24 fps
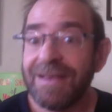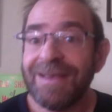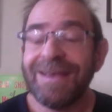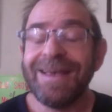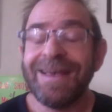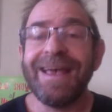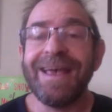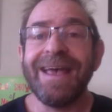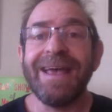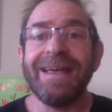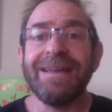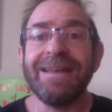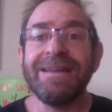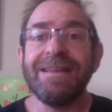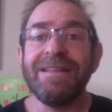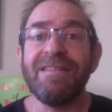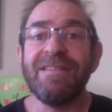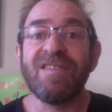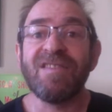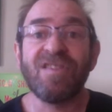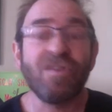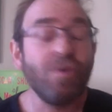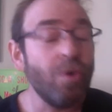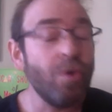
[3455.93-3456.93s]
and in
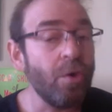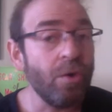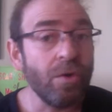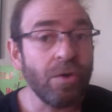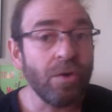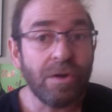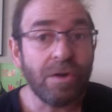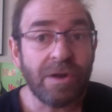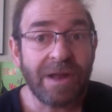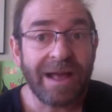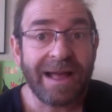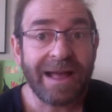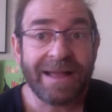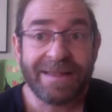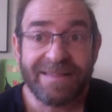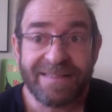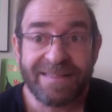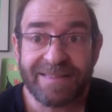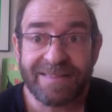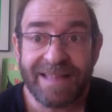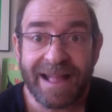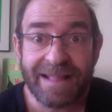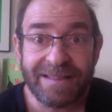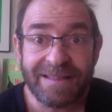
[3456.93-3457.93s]
school I
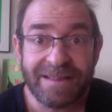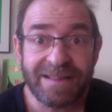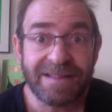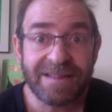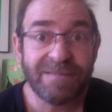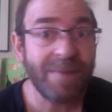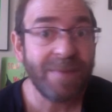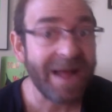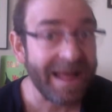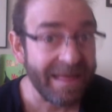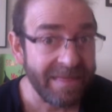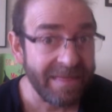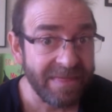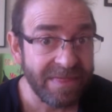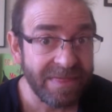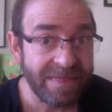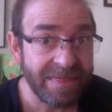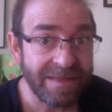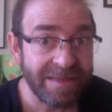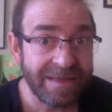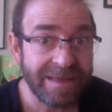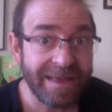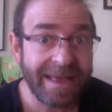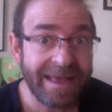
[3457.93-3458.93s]
studied math,
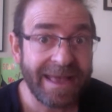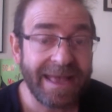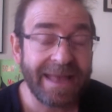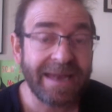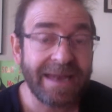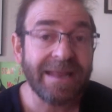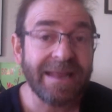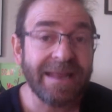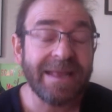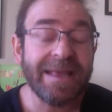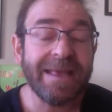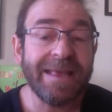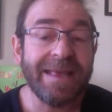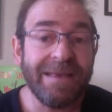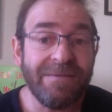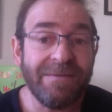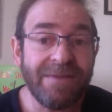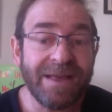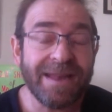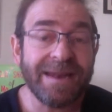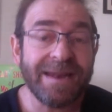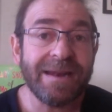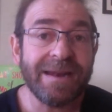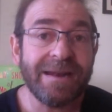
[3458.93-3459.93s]
and
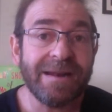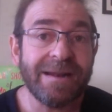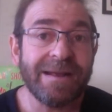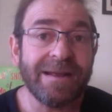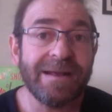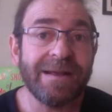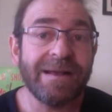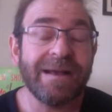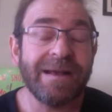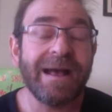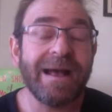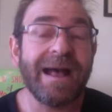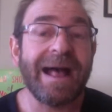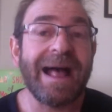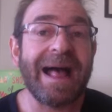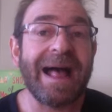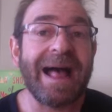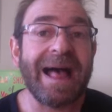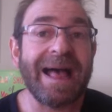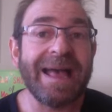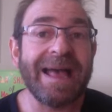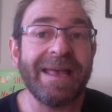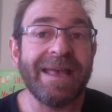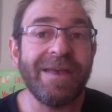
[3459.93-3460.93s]
even
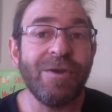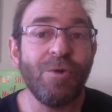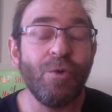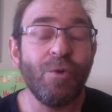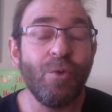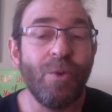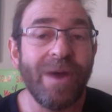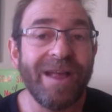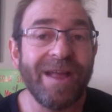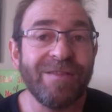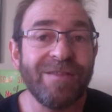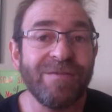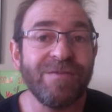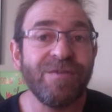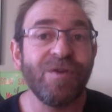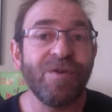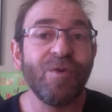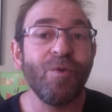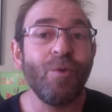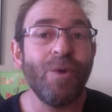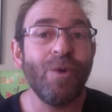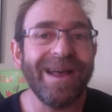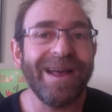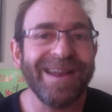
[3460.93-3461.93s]
I went for
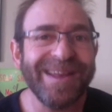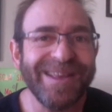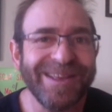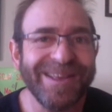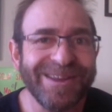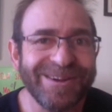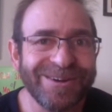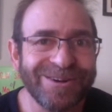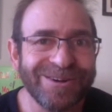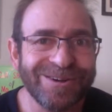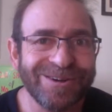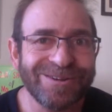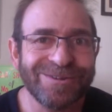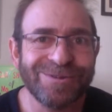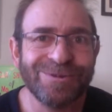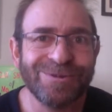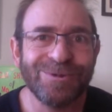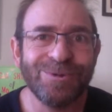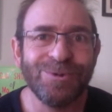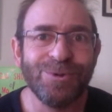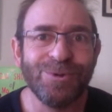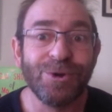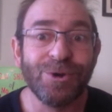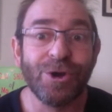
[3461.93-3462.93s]
1 year
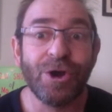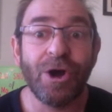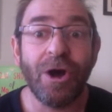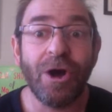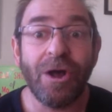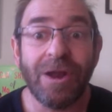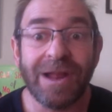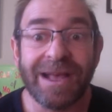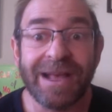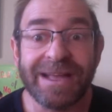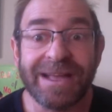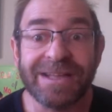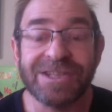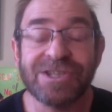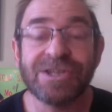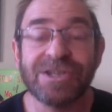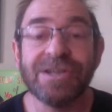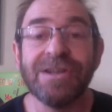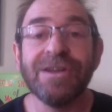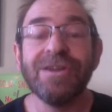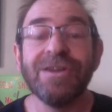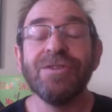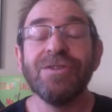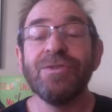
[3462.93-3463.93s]
to
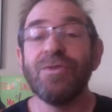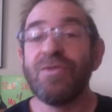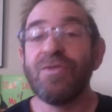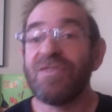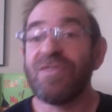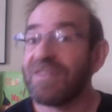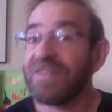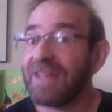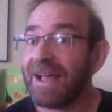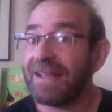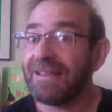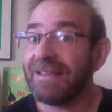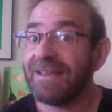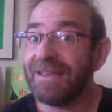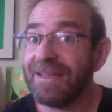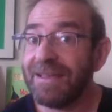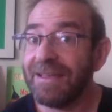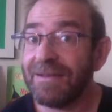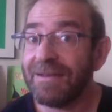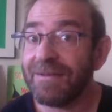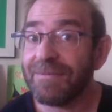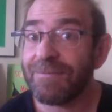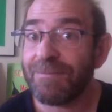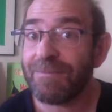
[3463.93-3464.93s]
college to
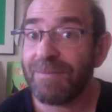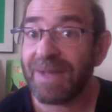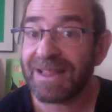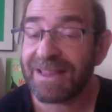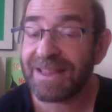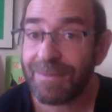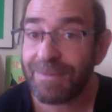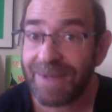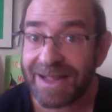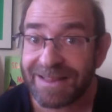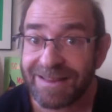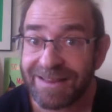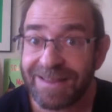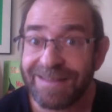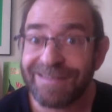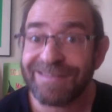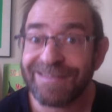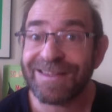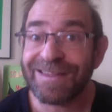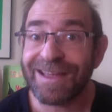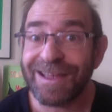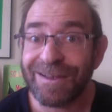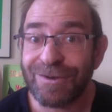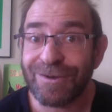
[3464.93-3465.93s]
study mathematics
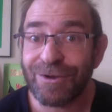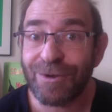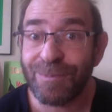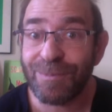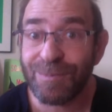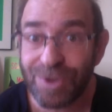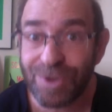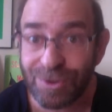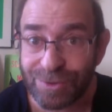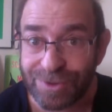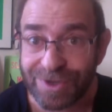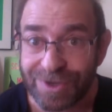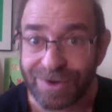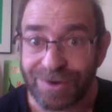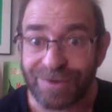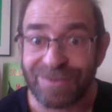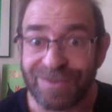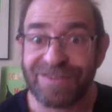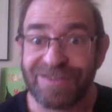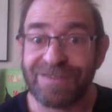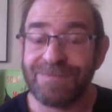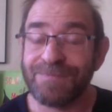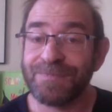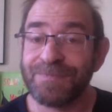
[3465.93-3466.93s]
and
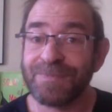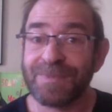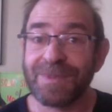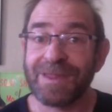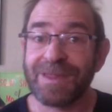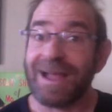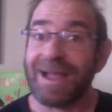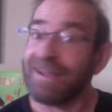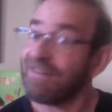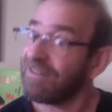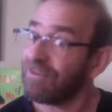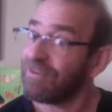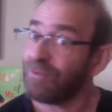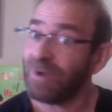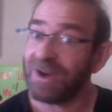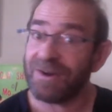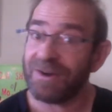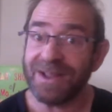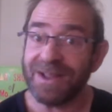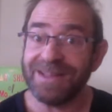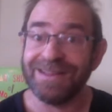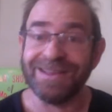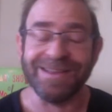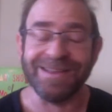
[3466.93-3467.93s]
computers. I swear
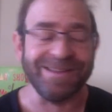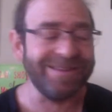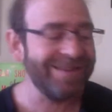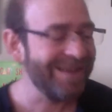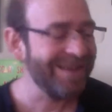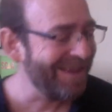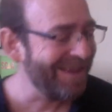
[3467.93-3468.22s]
I did.